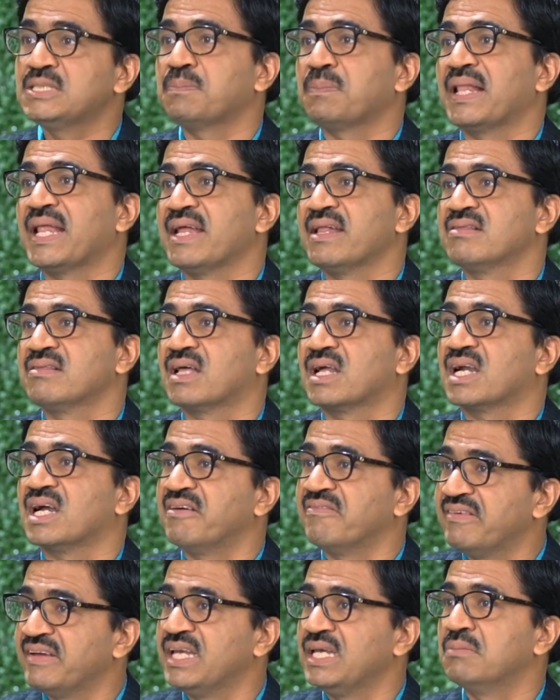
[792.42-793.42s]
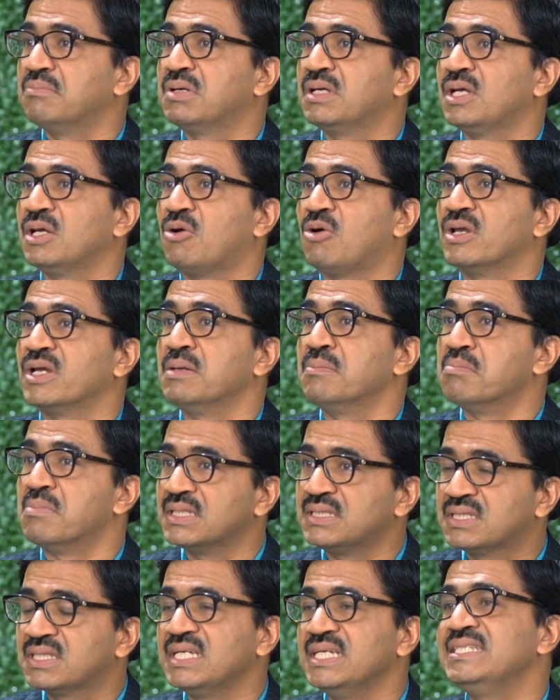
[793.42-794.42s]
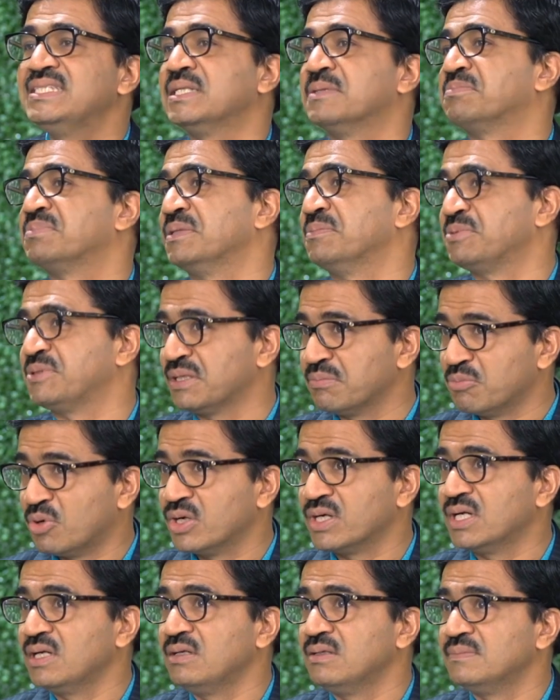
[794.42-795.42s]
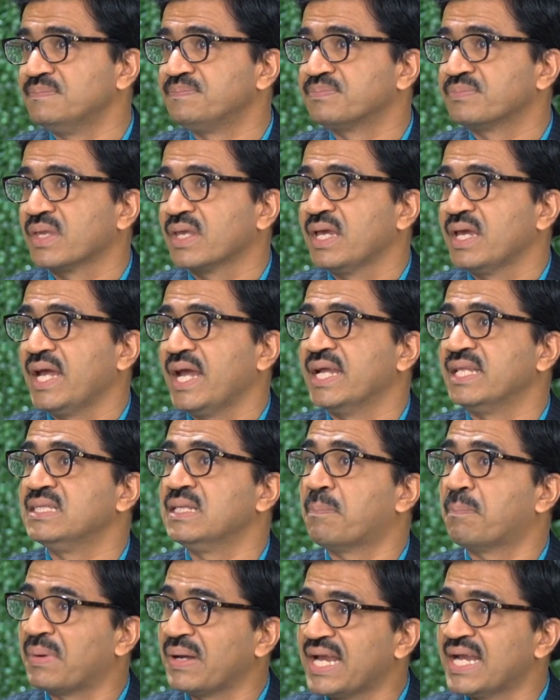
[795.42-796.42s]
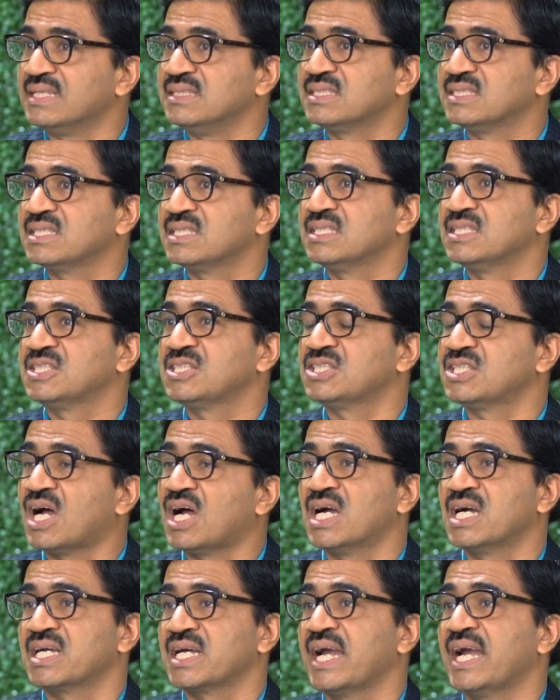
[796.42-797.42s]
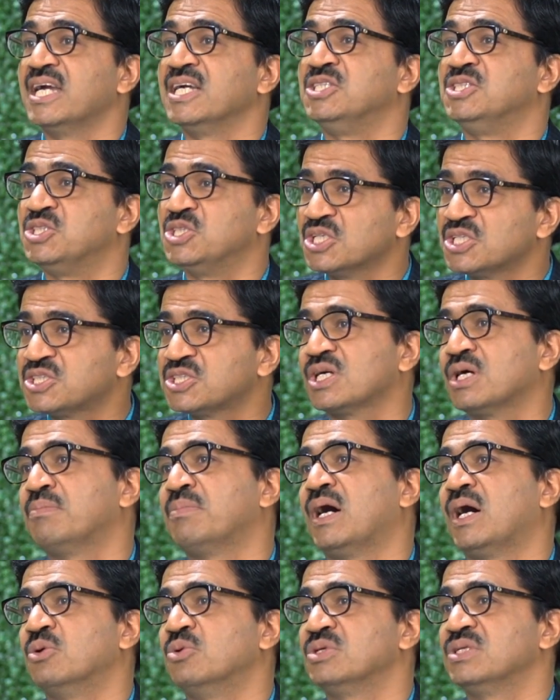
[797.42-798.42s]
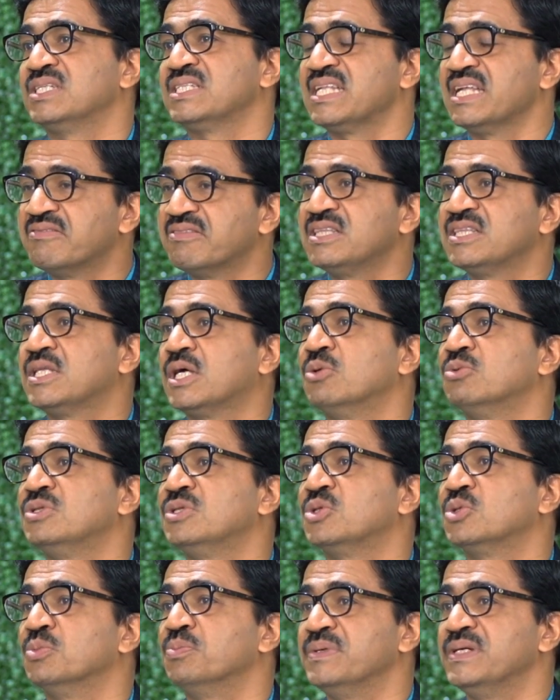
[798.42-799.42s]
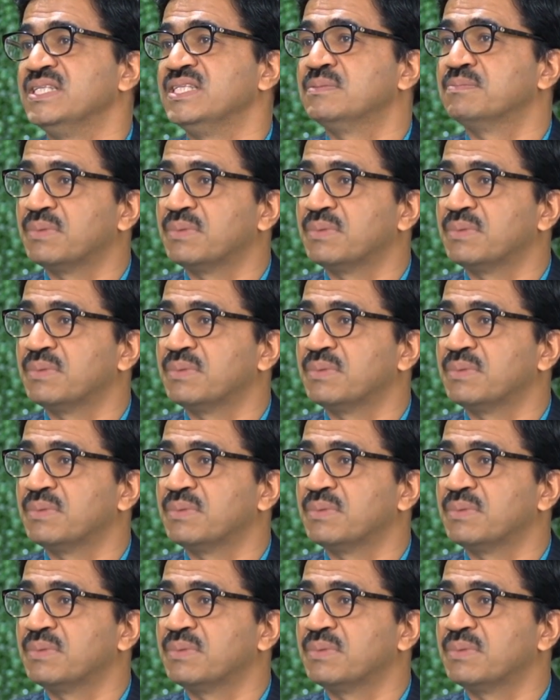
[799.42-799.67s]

plans are available on a monthly subscription model, and the plans start at just about 7,000 rupees